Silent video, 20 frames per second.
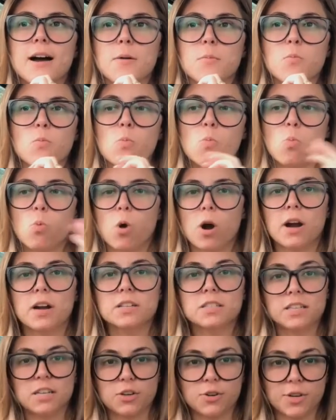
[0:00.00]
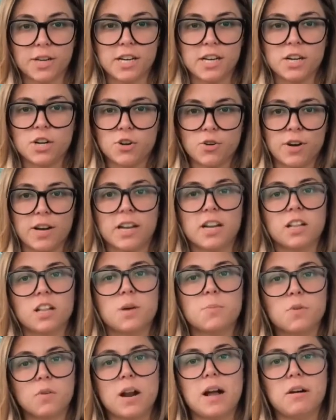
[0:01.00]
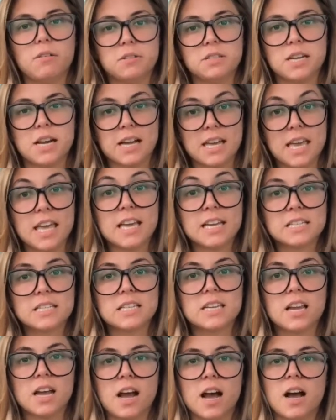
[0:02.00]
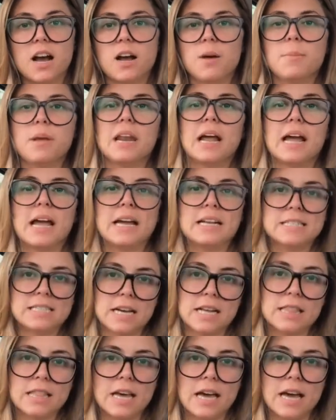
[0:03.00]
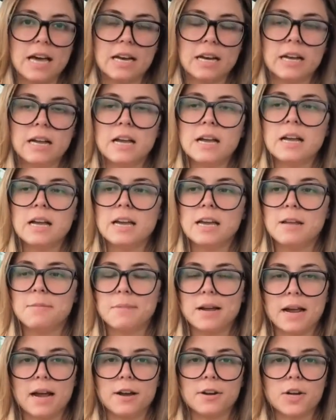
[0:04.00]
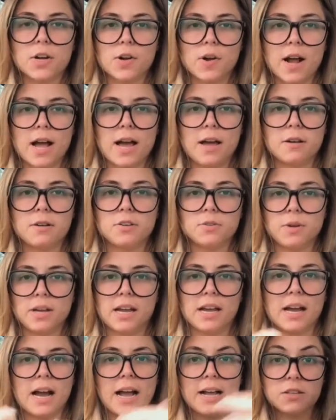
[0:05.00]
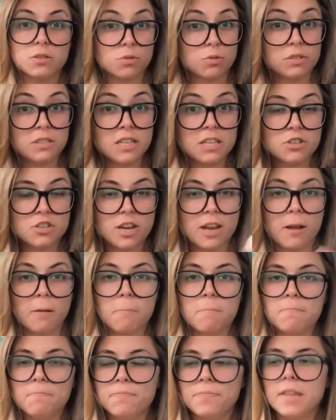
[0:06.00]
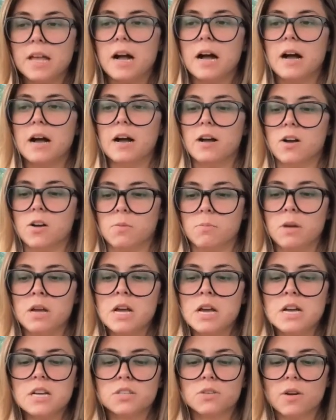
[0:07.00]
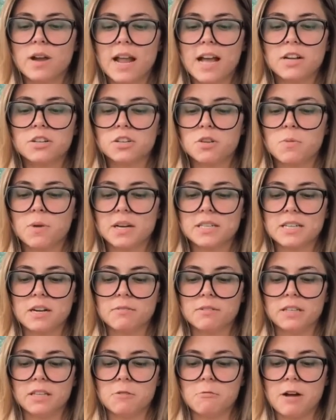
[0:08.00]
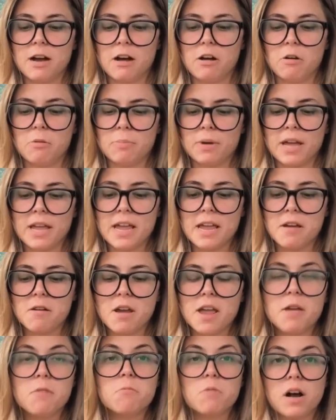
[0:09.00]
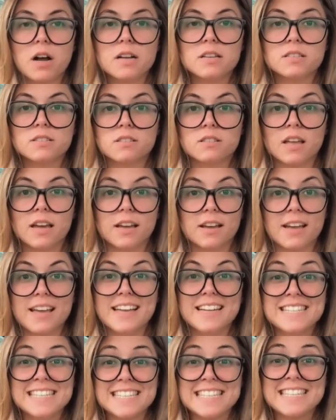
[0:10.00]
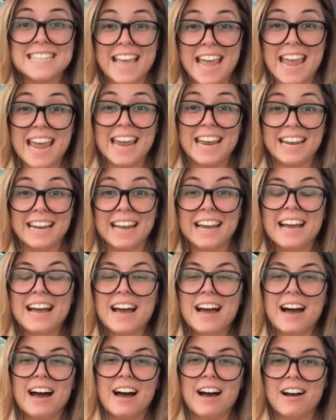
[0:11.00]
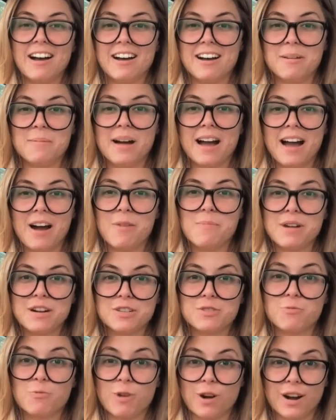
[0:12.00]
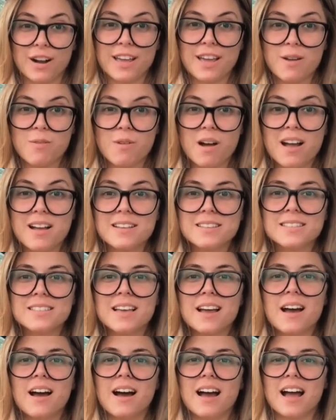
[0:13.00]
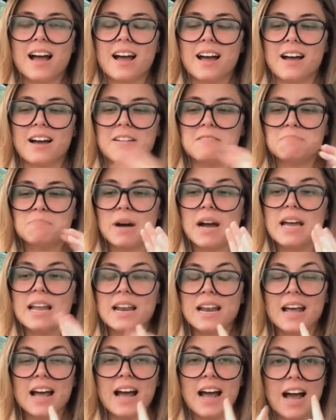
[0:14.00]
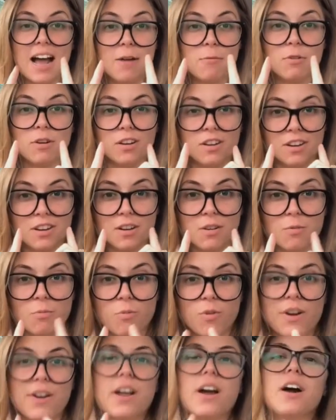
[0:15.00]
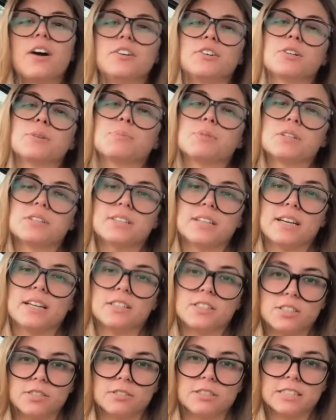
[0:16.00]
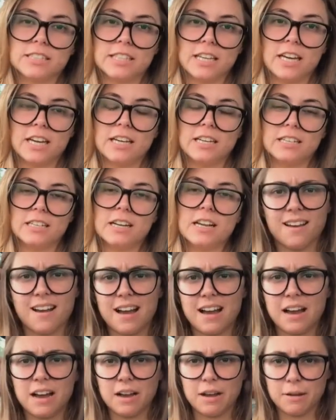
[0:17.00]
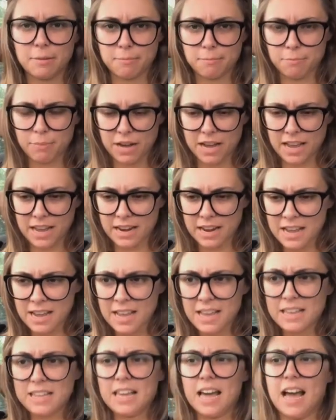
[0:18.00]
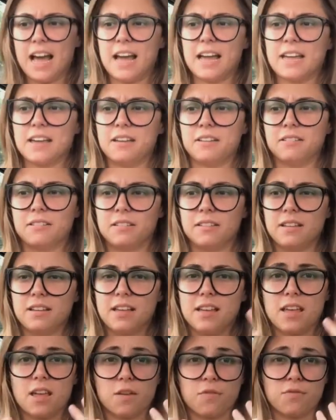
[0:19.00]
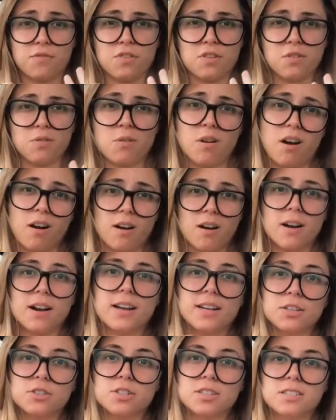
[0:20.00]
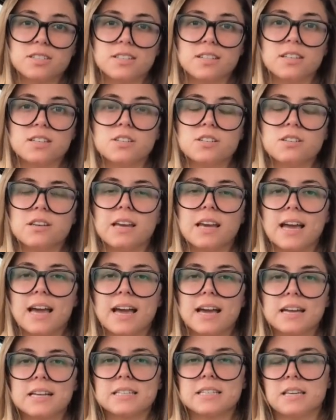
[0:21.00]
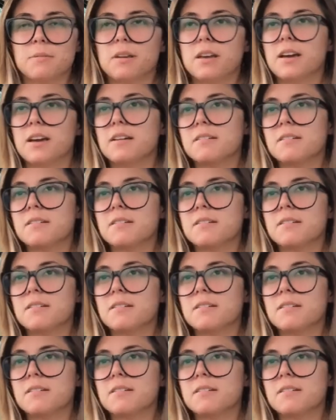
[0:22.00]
worked and created a curriculum around a kit, and I had done that in my undergrad doing high school teaching. So it actually worked out really well, but it was like insane how much work it was. But I would 100% do it again. But yeah, if you are interested in doing academia,